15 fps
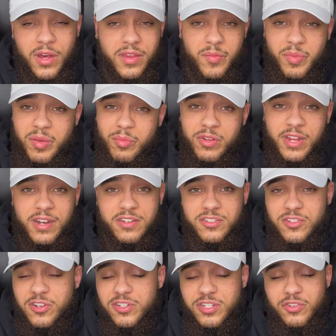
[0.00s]
other people that are
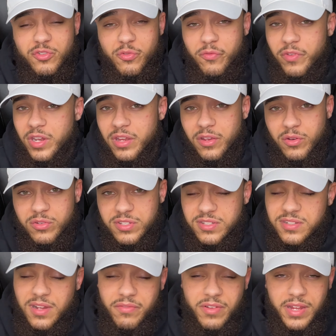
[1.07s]
searching through videos and
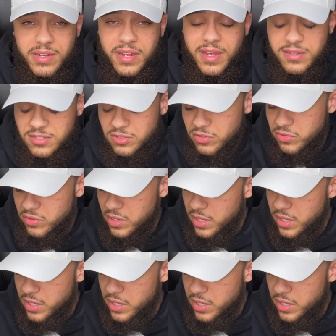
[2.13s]
stuff like that. So